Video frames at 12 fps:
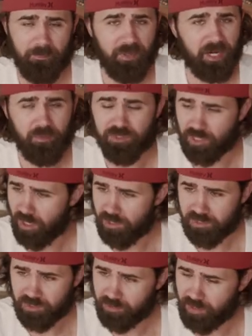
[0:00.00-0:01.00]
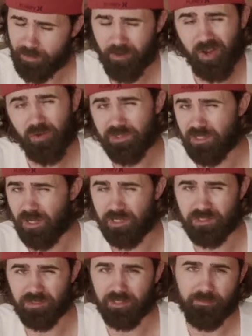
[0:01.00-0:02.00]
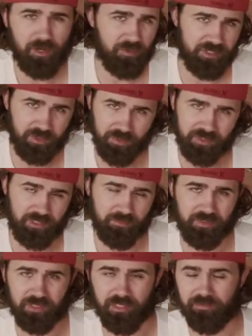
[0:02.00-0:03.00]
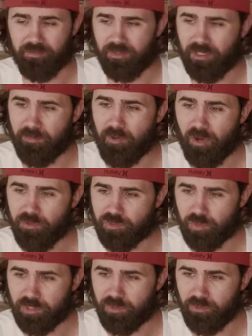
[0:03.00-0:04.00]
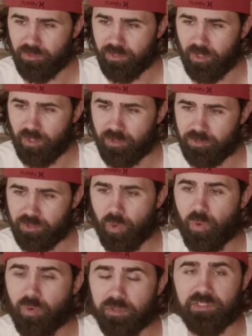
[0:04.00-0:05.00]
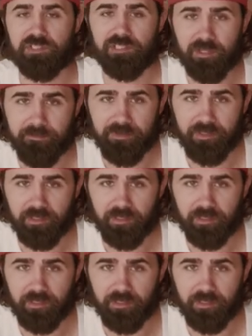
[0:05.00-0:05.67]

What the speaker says: but I was hustling. I'm always hustling. I'm always doing something different. I'm always working really hard towards something.